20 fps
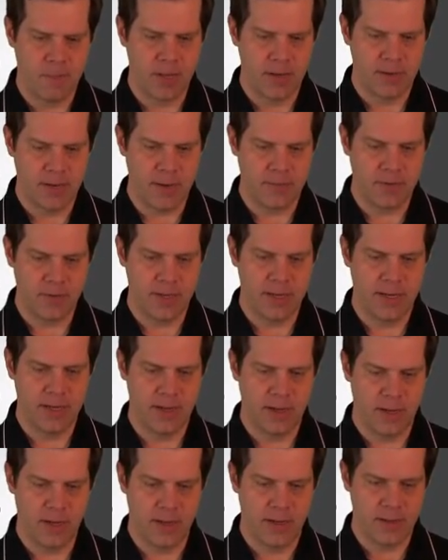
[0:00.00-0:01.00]
definitely
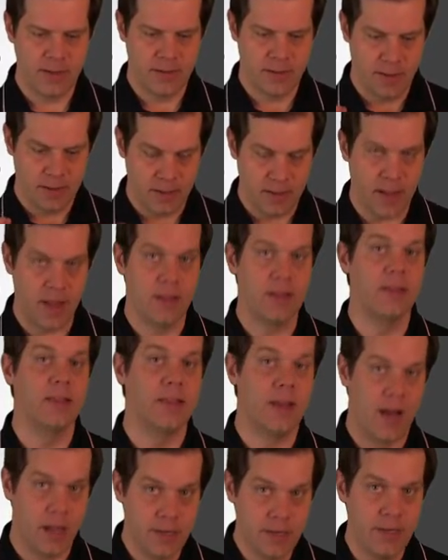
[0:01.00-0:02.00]

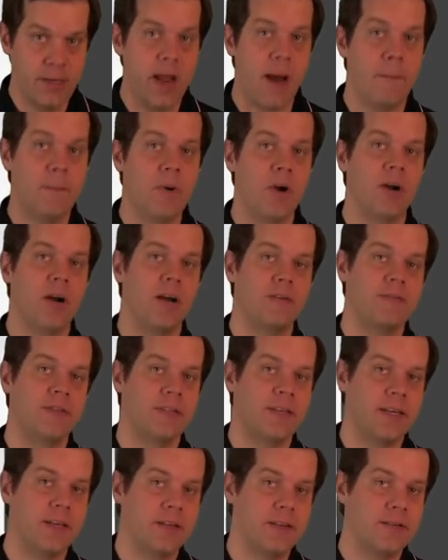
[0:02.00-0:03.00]
a number of
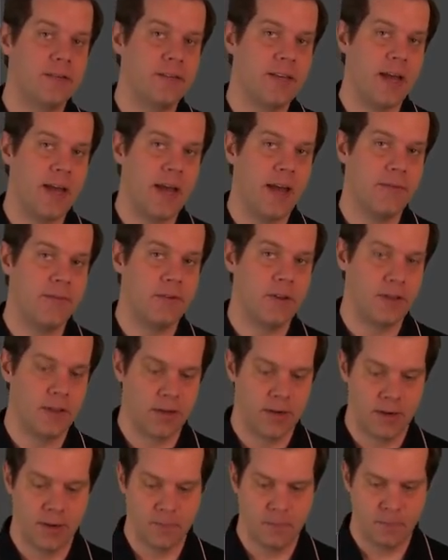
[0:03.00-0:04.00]
skills to have to
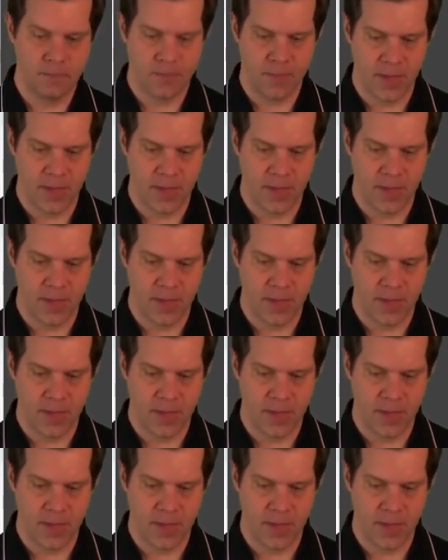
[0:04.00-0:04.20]
learn